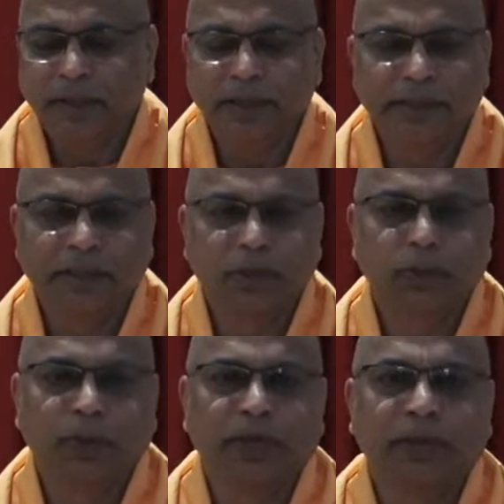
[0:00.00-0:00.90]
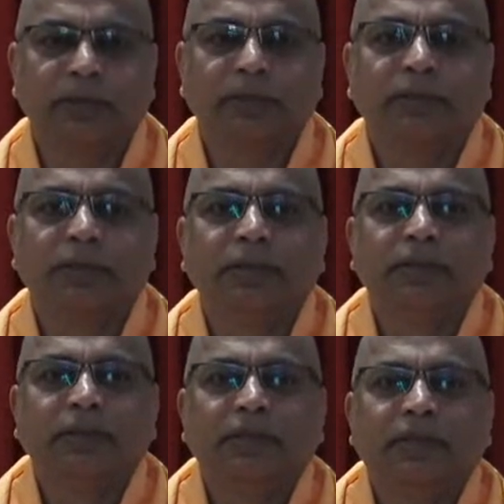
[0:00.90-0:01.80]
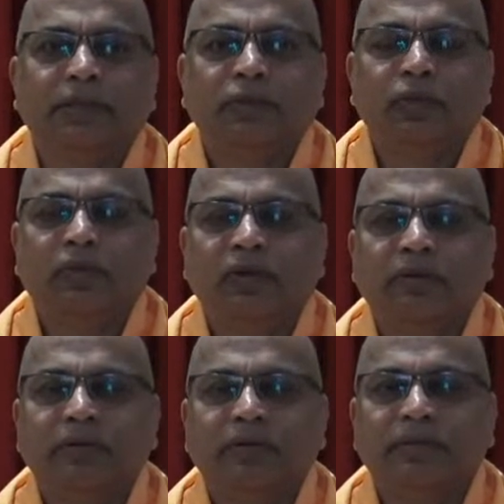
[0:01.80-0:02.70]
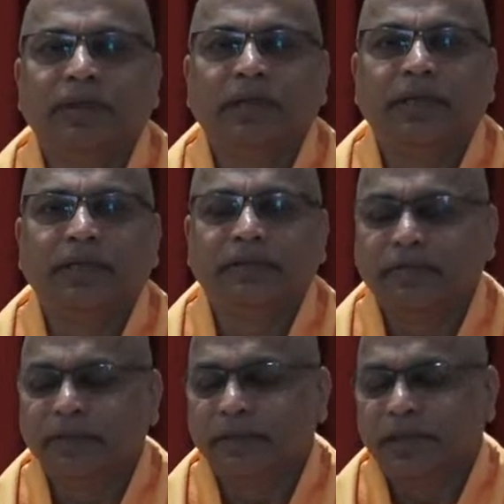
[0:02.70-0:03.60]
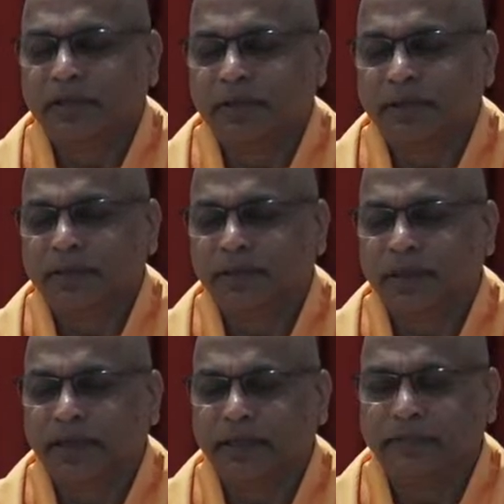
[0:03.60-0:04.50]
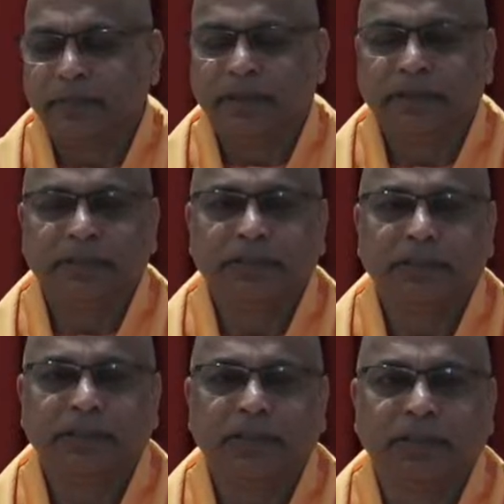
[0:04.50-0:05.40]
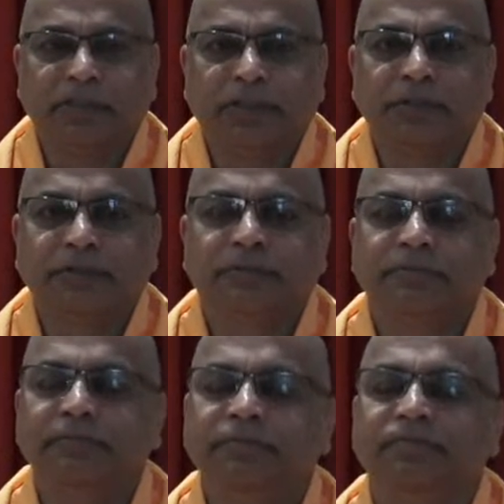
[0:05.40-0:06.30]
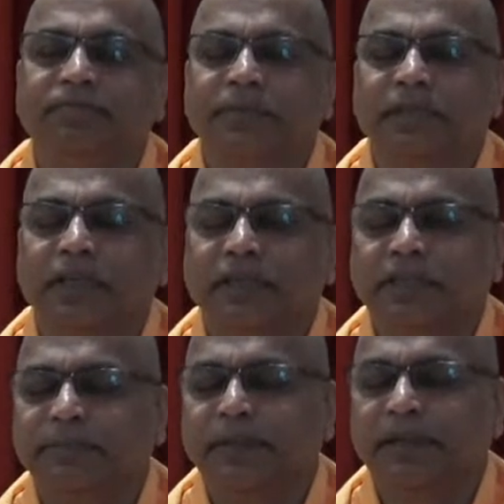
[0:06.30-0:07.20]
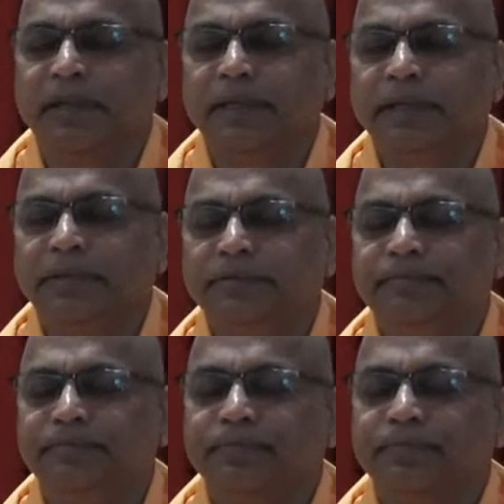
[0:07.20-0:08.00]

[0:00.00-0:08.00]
As usual, we will begin with our guided meditation session. Let us meditate.